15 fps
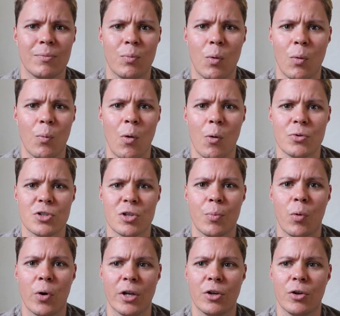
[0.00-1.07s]
what, what was the
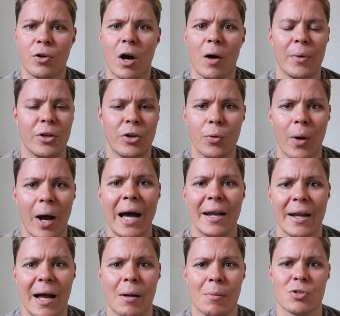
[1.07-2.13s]
point in you coming? You
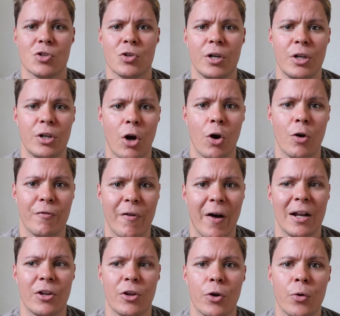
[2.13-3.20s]
add absolutely no
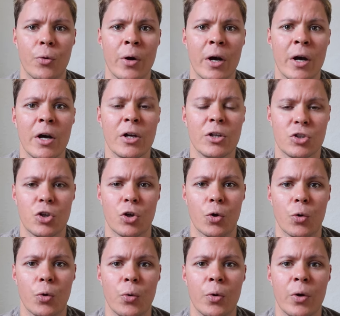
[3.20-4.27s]
value
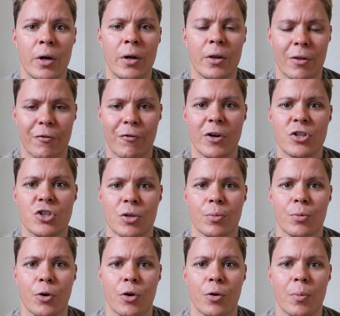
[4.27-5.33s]
to the
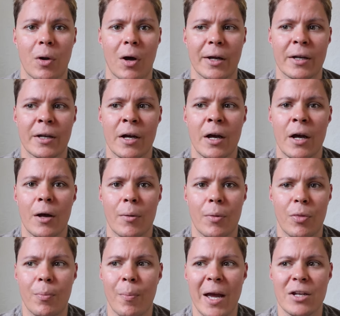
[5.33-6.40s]
friendship group. Like,
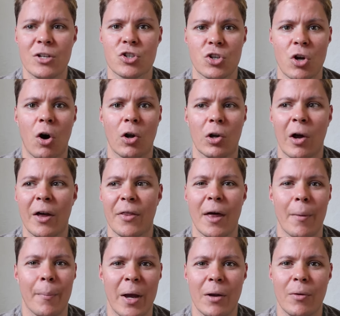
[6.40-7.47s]
men just aren't like
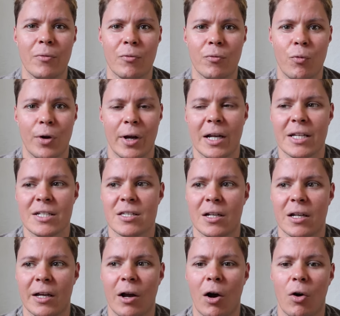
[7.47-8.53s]
that. Men
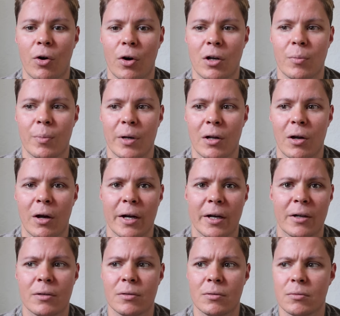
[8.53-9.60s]
realistically aren't going to be like,